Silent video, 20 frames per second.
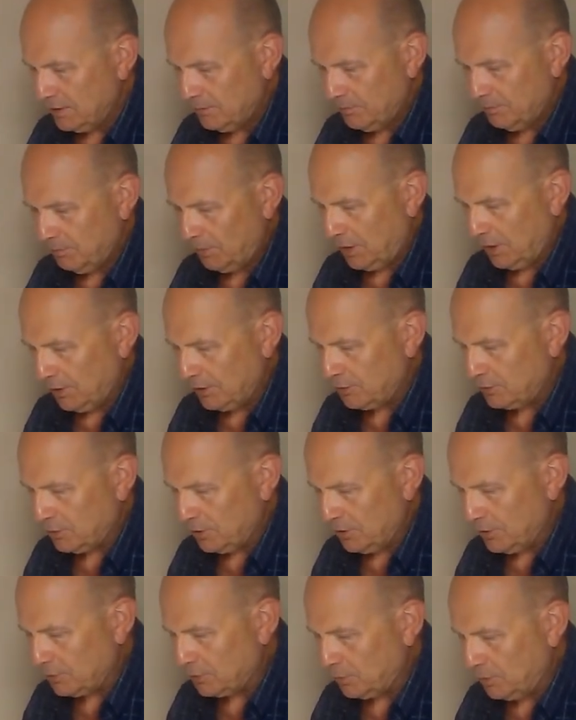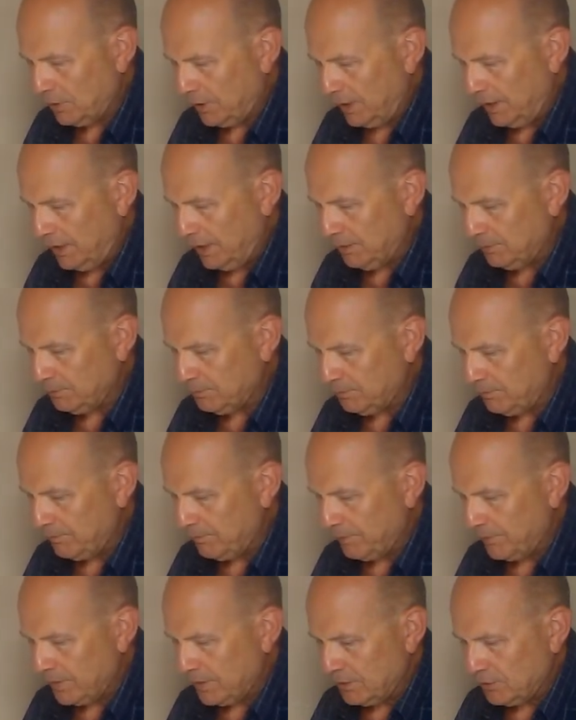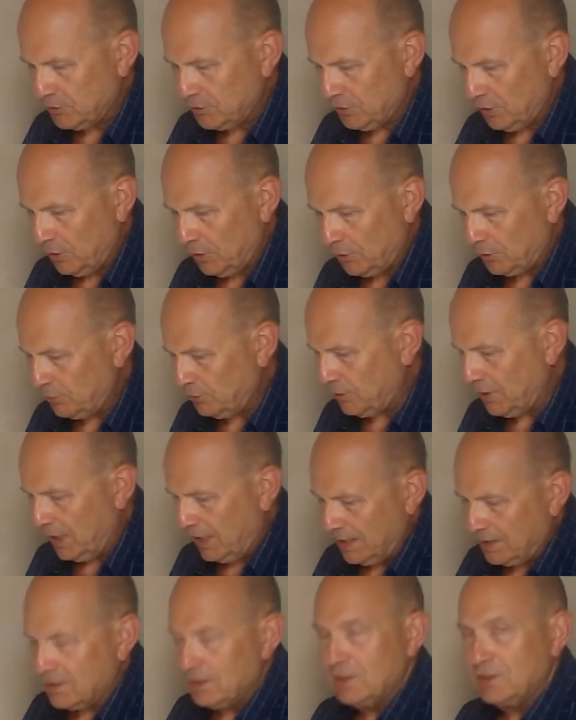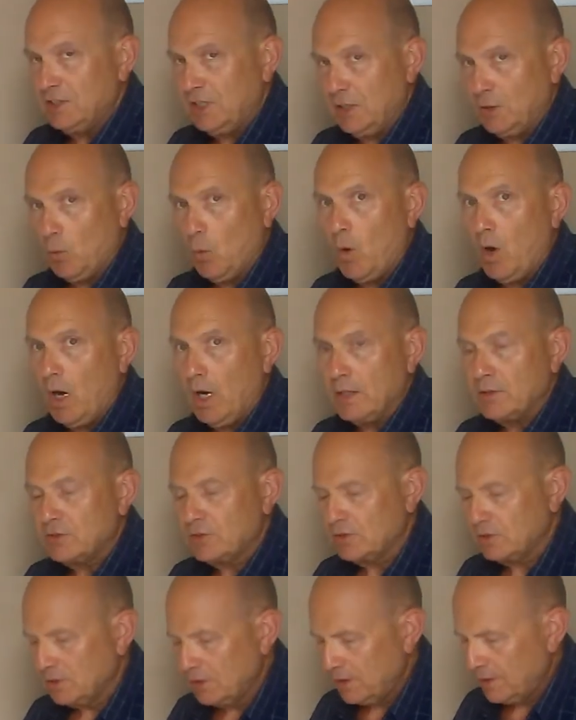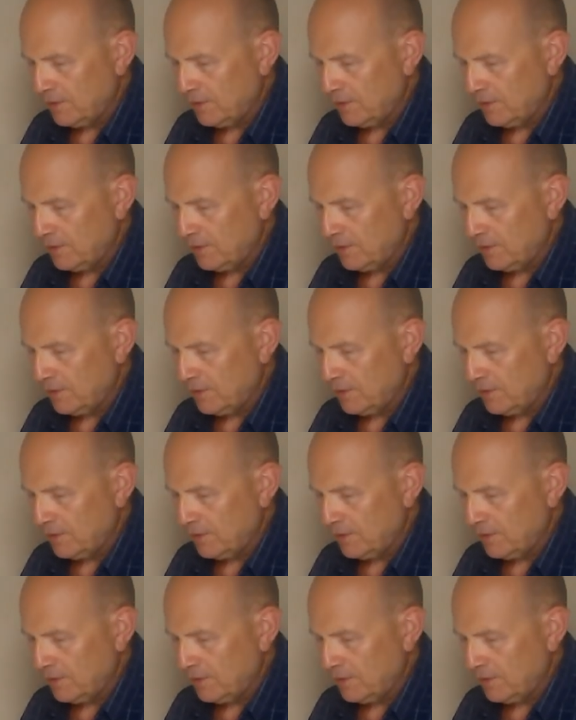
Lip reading: Barely draws 1 amp. So you've got 10 watts.